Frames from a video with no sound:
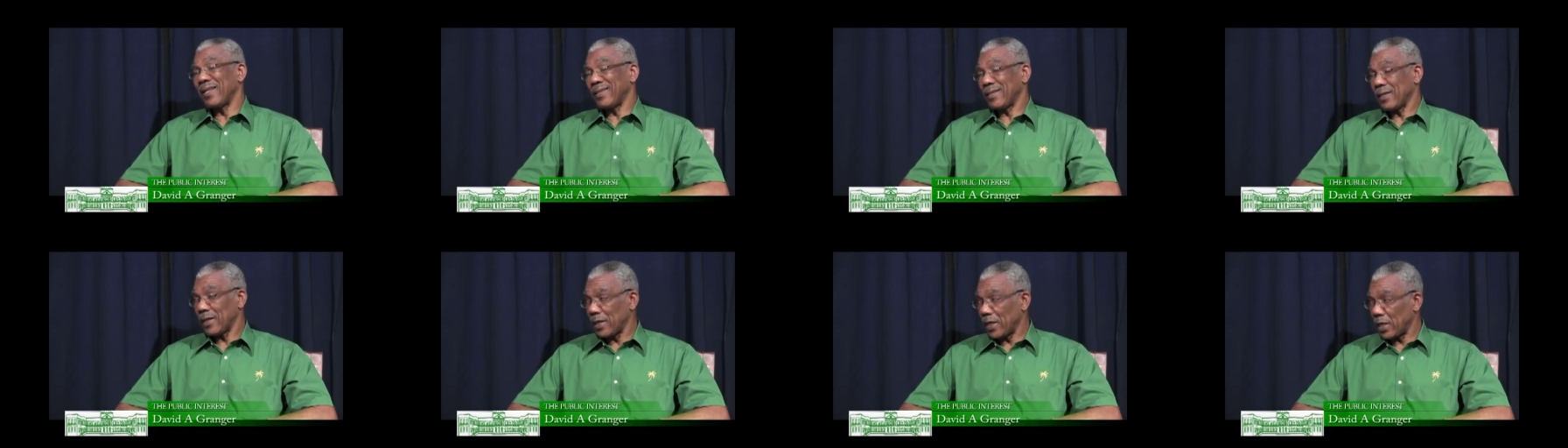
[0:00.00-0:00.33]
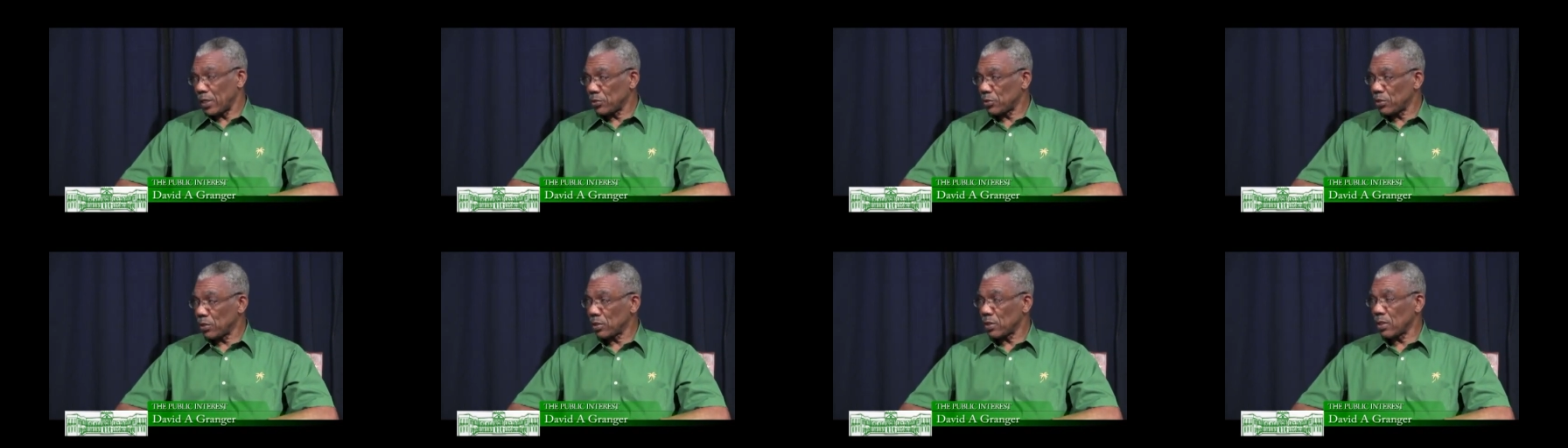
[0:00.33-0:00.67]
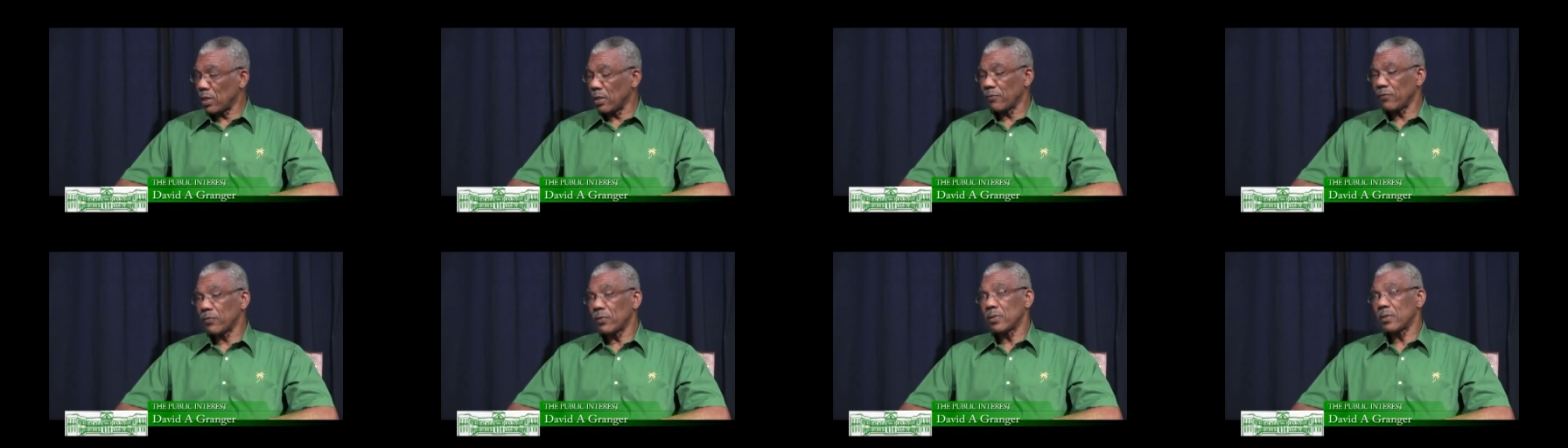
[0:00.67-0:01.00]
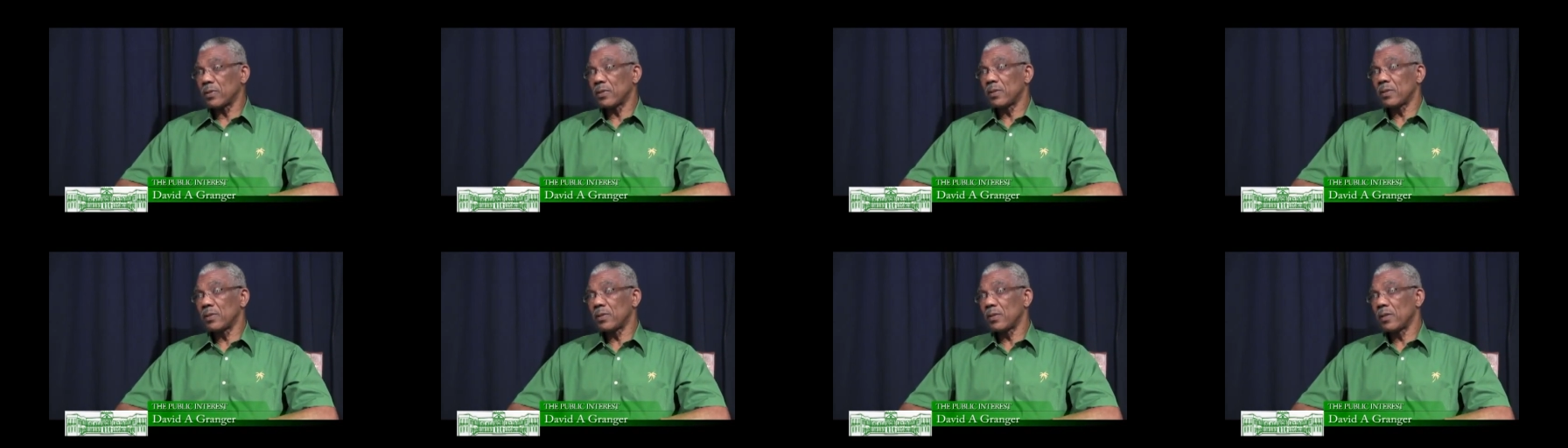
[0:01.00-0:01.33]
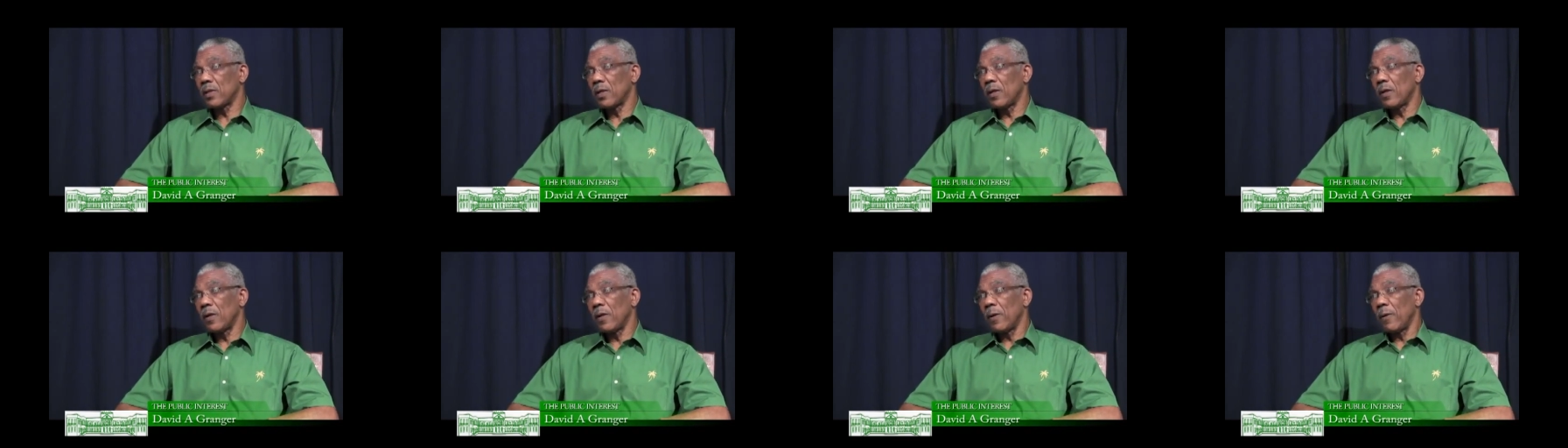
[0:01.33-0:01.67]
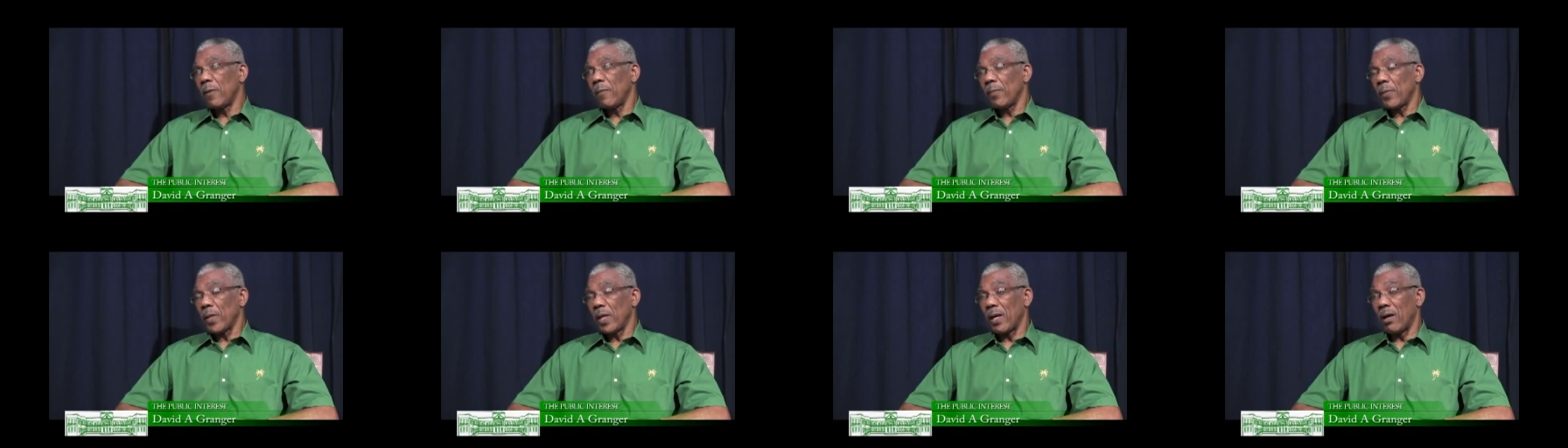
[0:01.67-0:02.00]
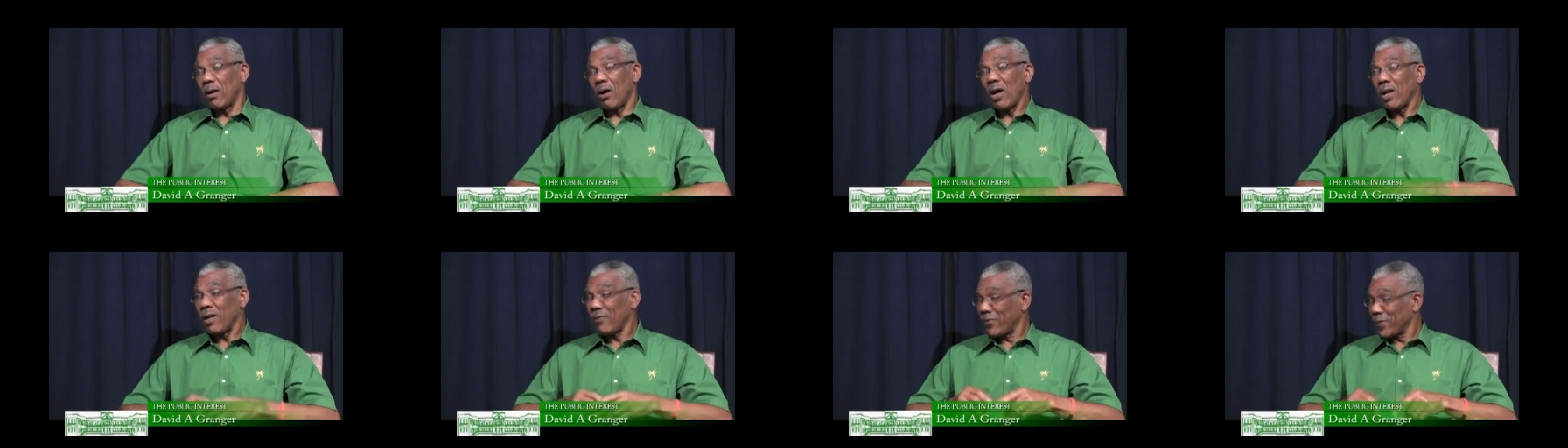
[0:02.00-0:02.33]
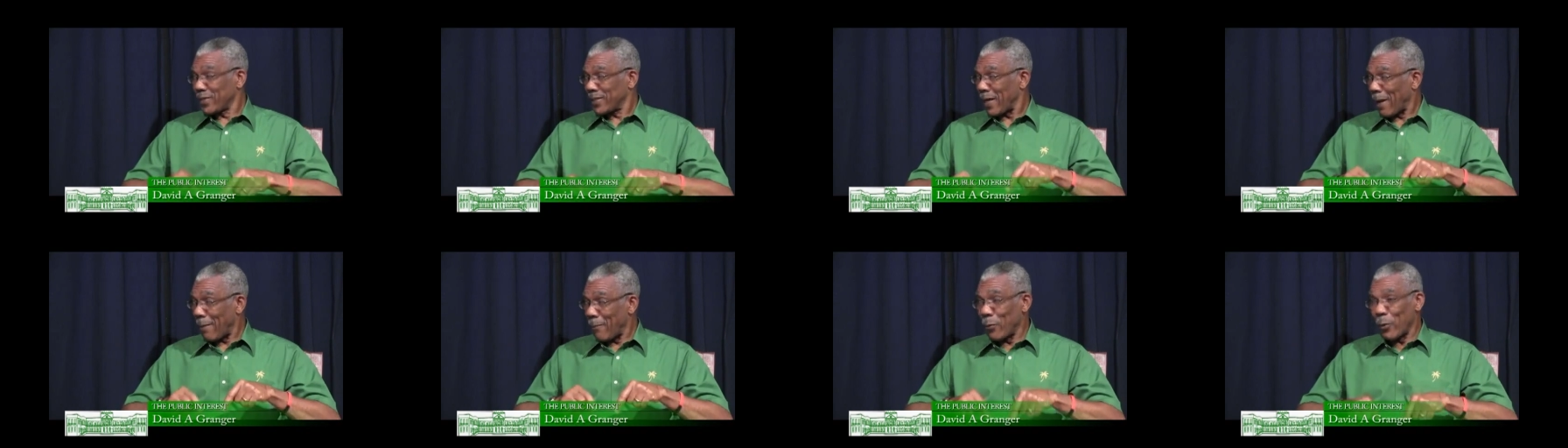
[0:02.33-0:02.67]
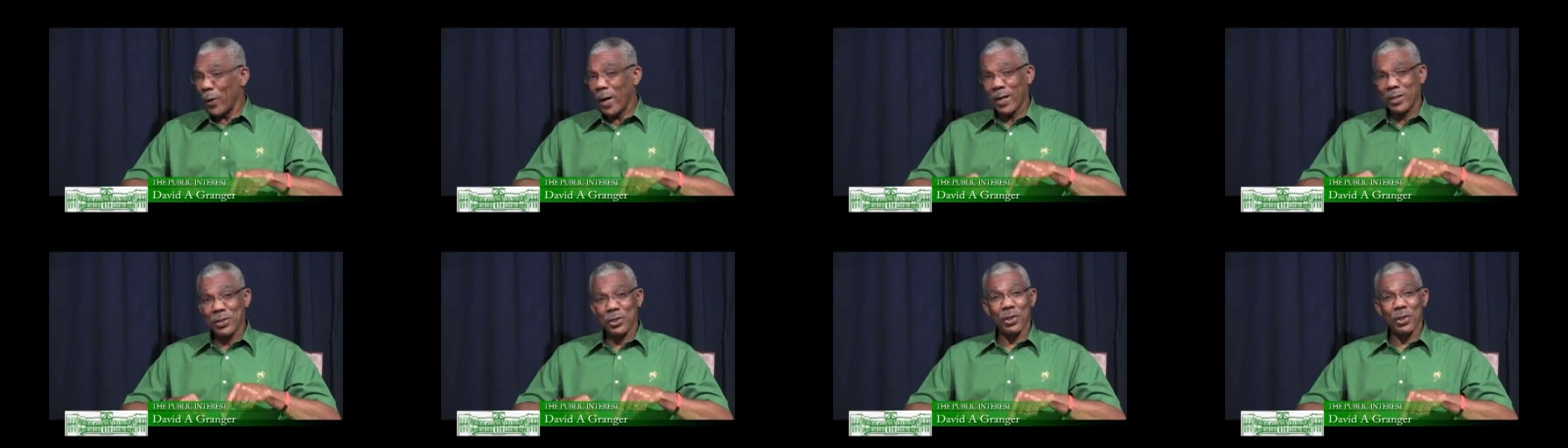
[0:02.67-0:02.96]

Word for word: international conferences. Uh, Oliver Tambo